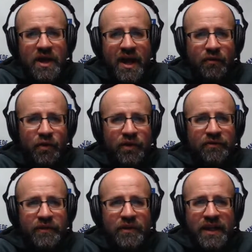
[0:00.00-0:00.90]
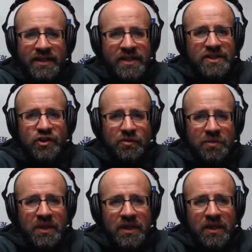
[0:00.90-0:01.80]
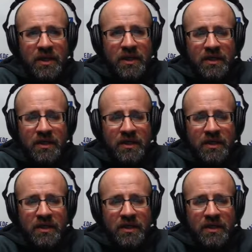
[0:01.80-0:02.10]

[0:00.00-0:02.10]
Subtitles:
I really feel like this could be